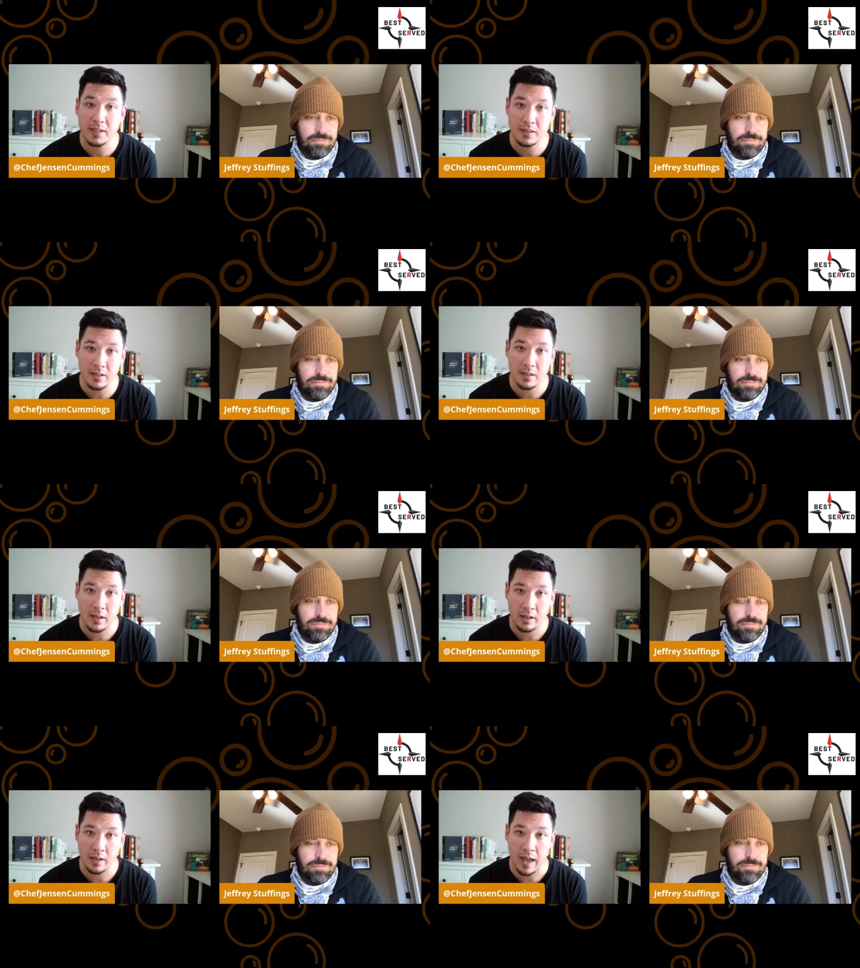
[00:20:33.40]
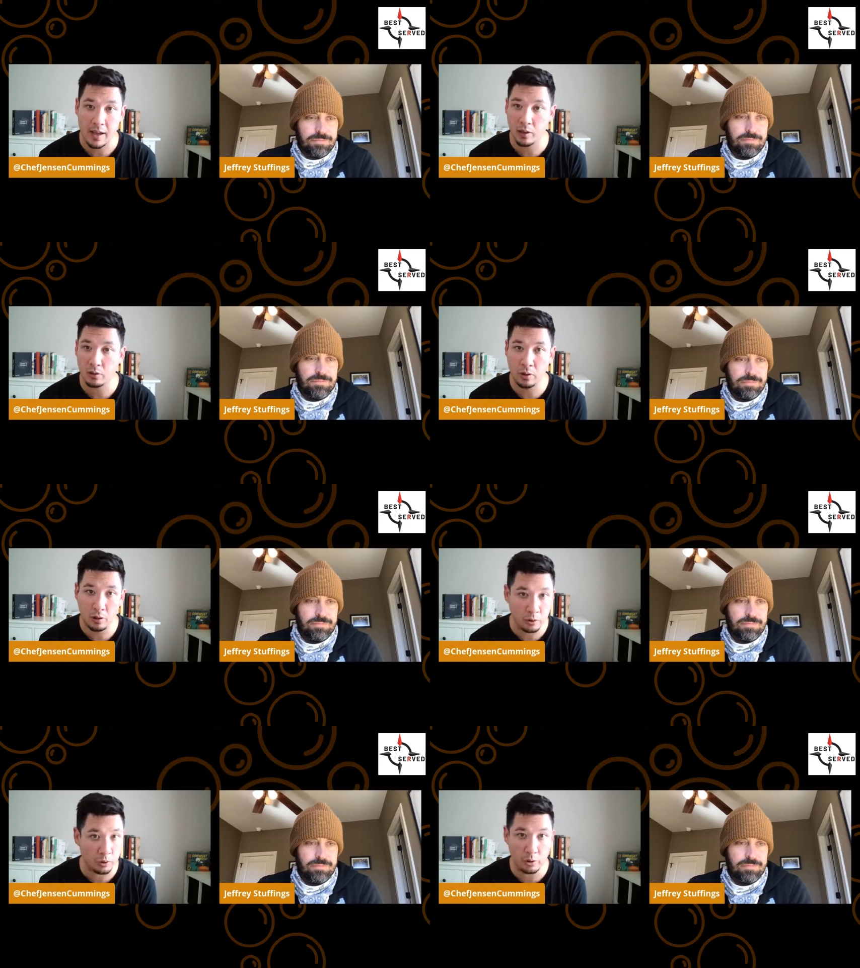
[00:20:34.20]
Speaker 1: lists at your,
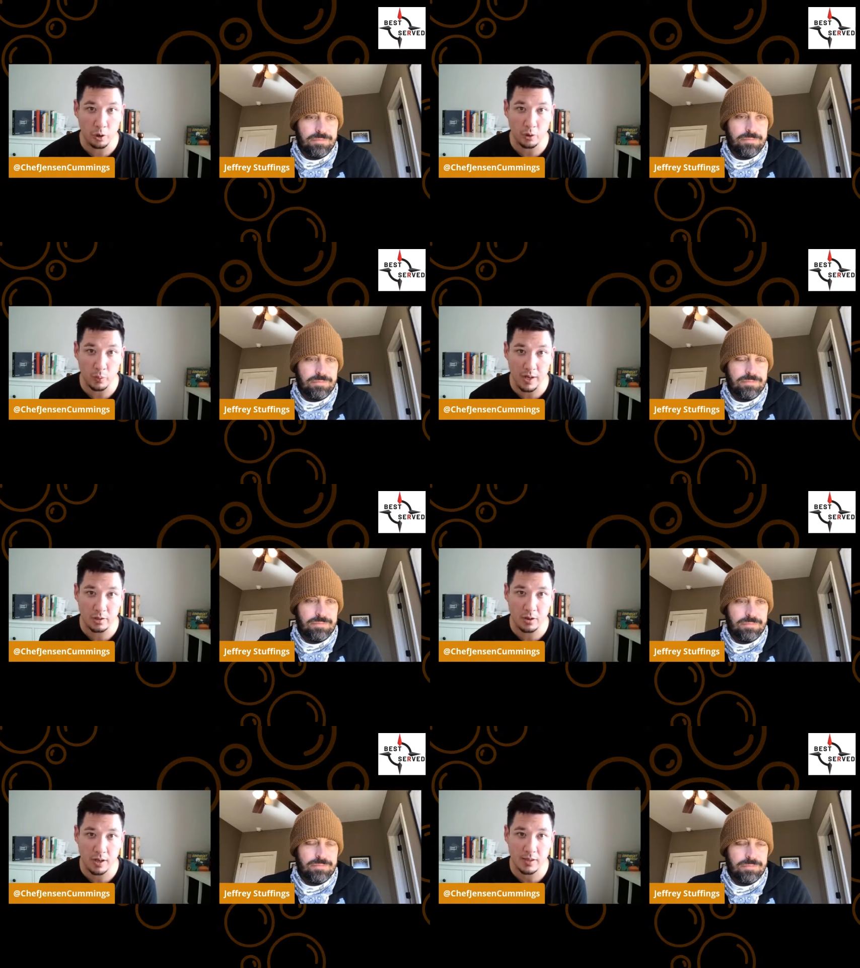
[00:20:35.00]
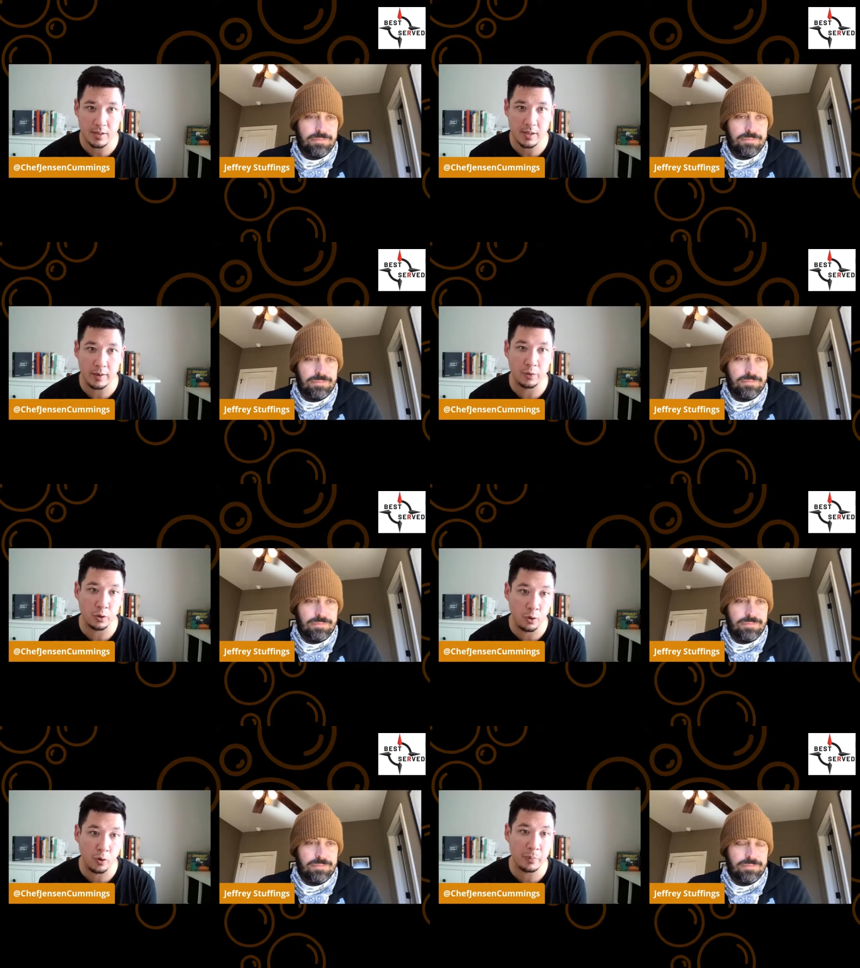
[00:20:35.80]
your local restaurants. If
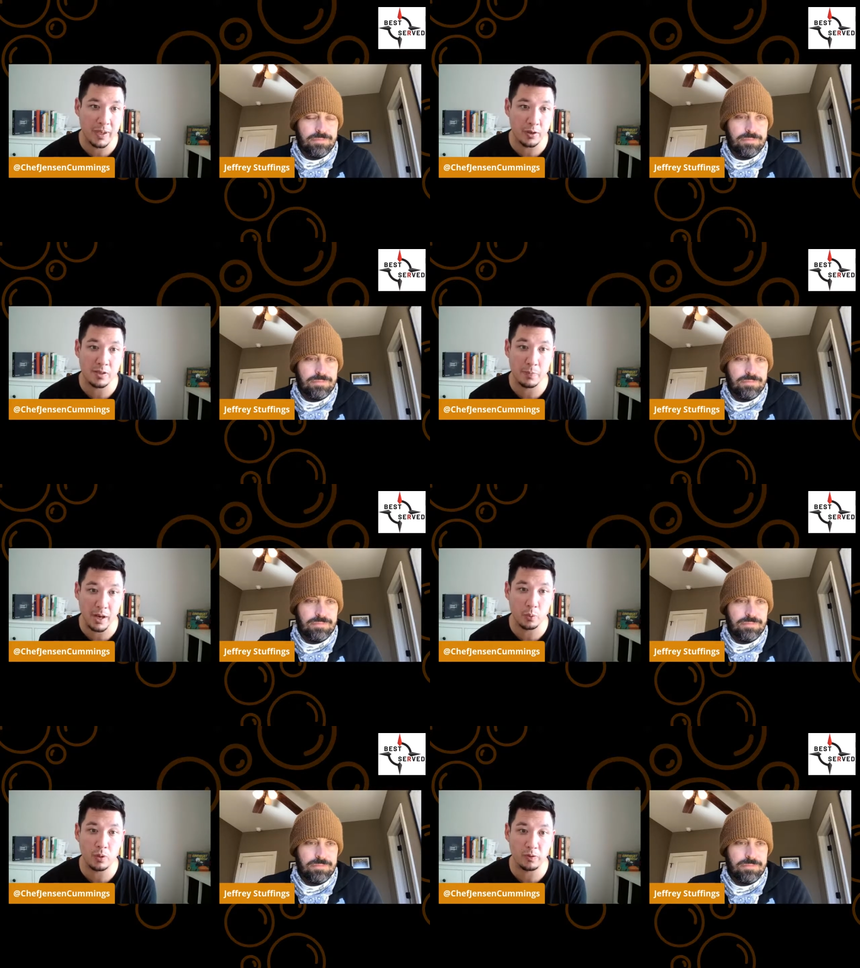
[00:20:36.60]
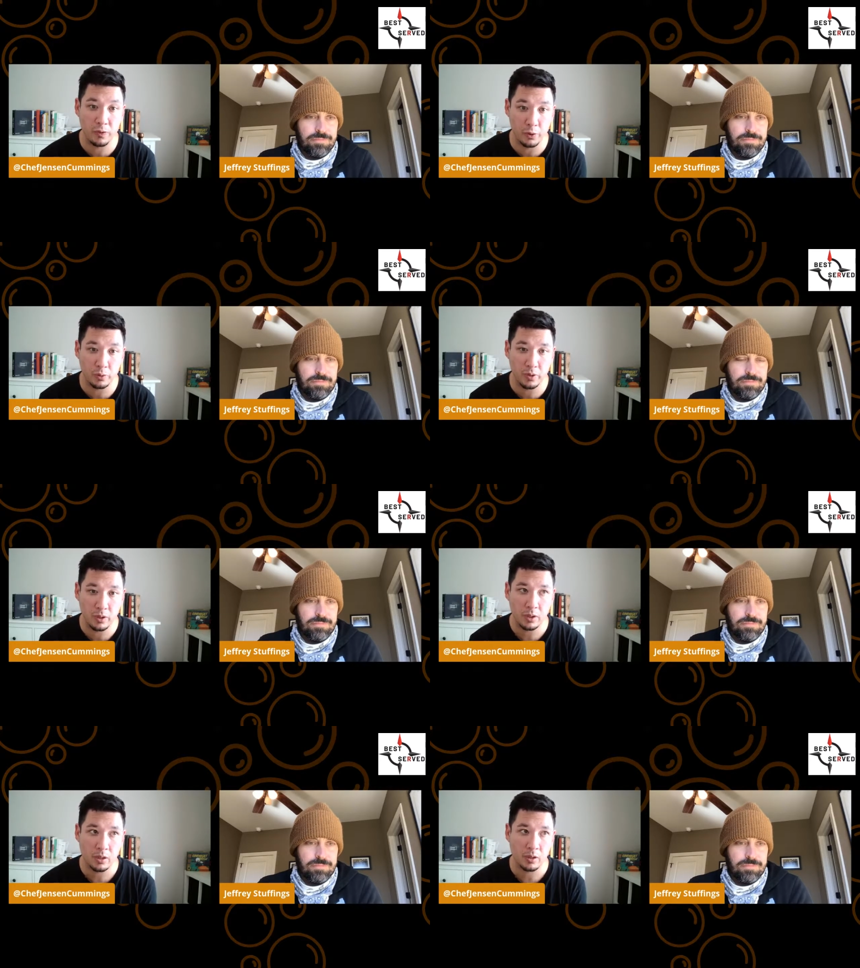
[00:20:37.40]
your beer is better with food,
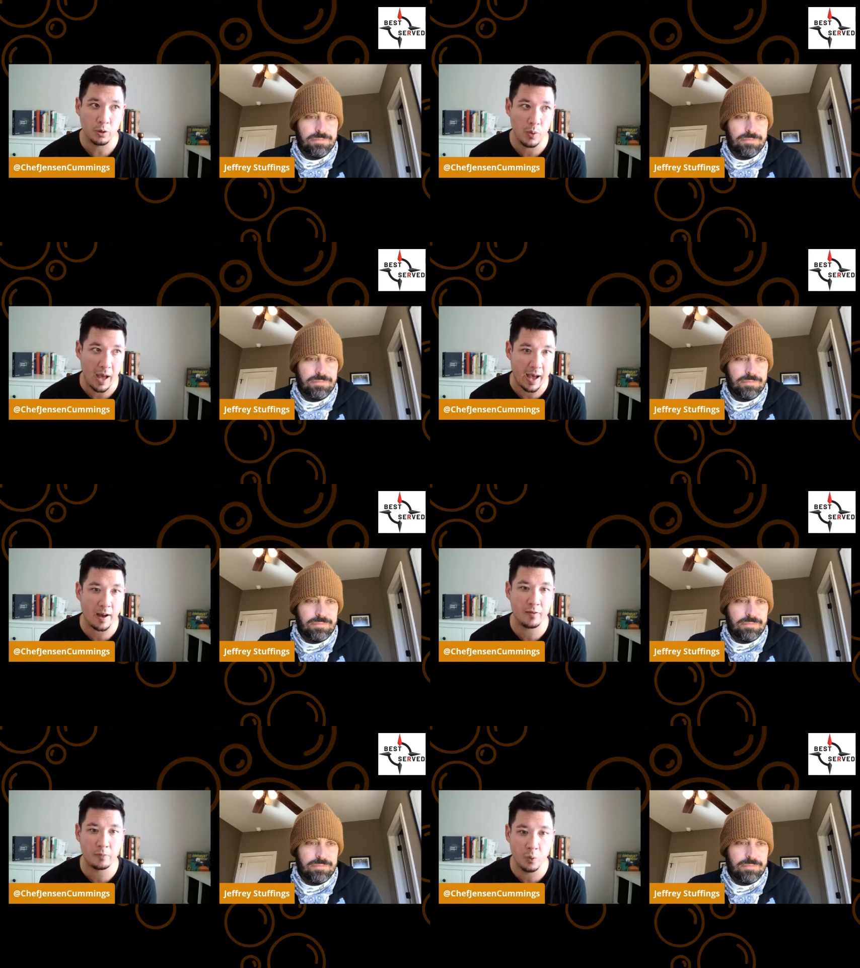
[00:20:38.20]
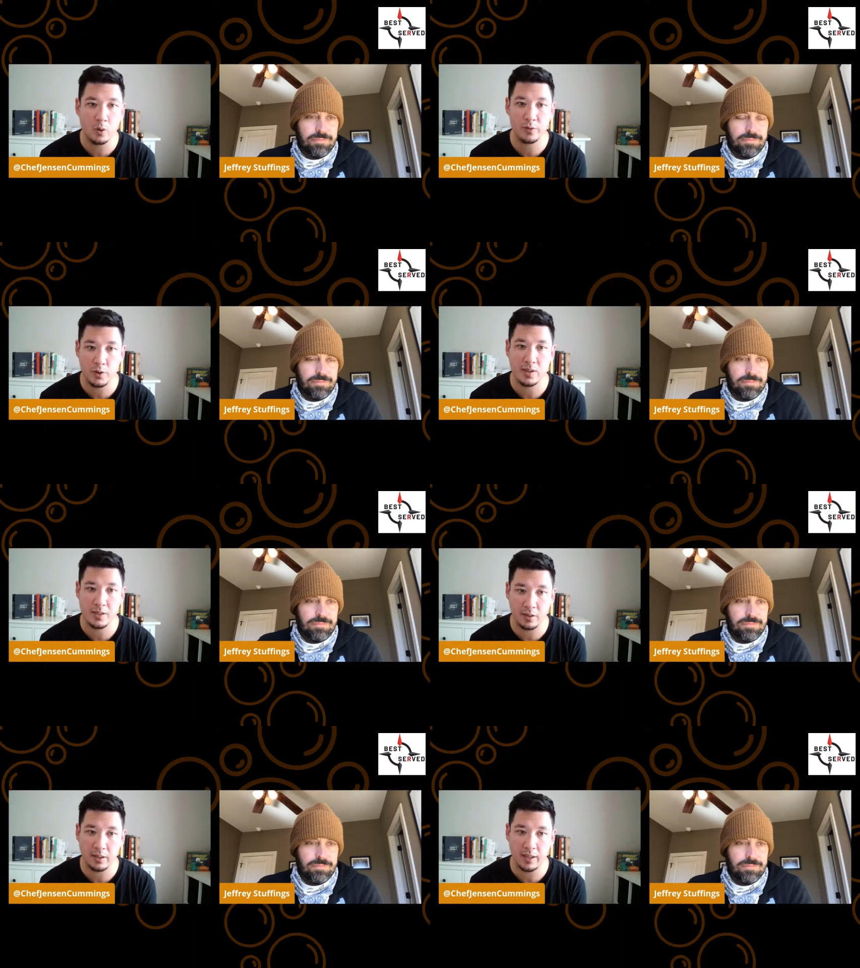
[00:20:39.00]
you have more
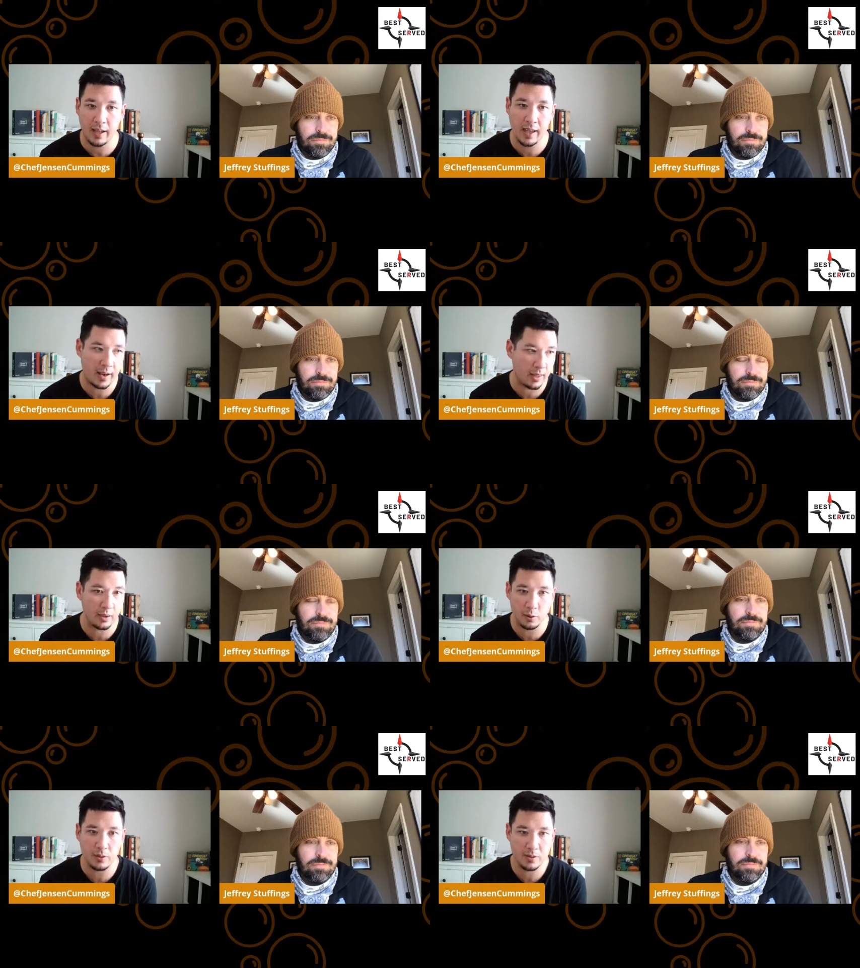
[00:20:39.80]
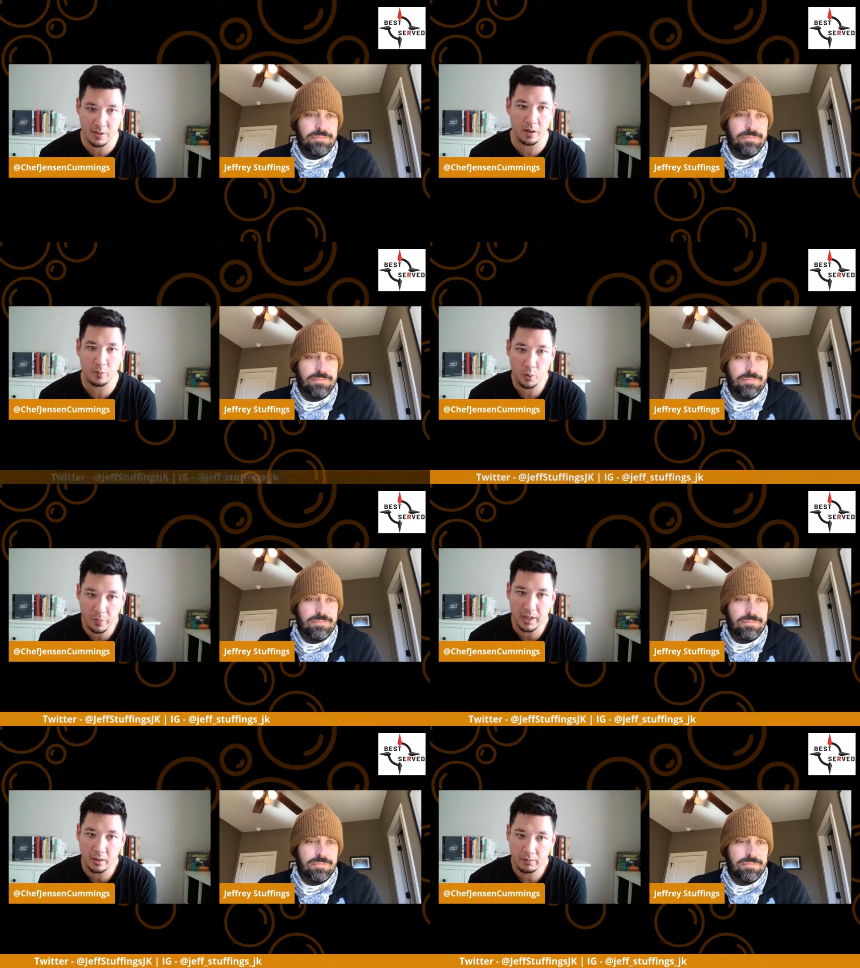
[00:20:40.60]
versatility, and I think you can sell more
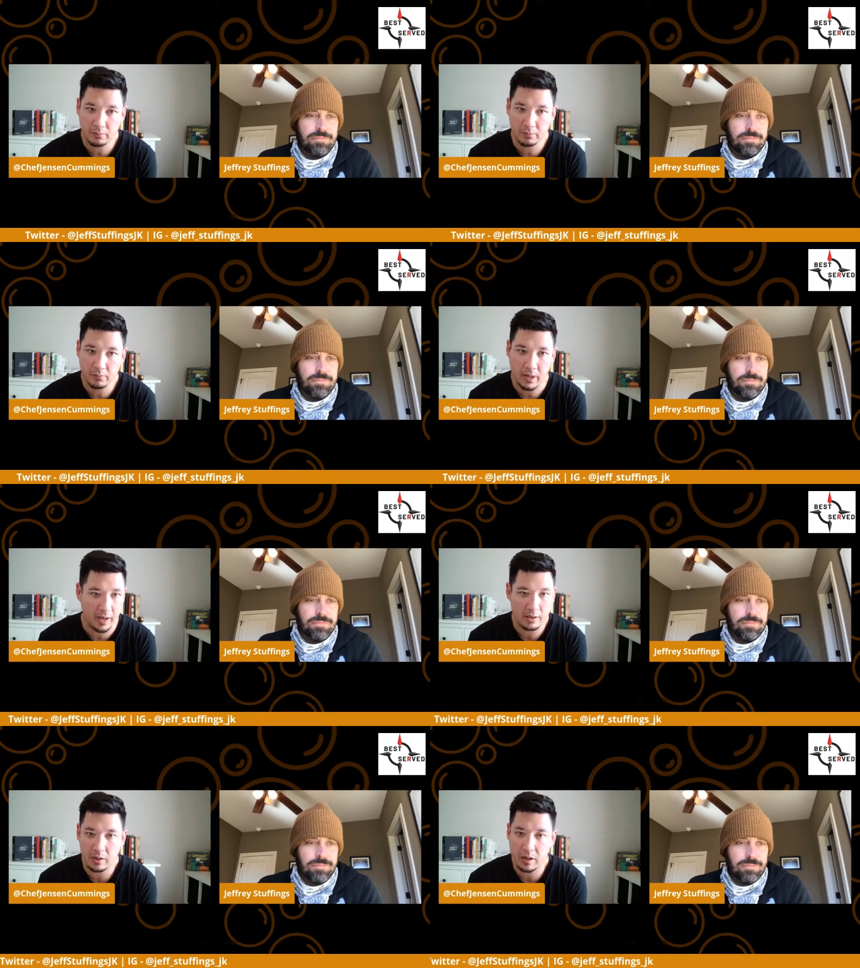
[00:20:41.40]
beer. I,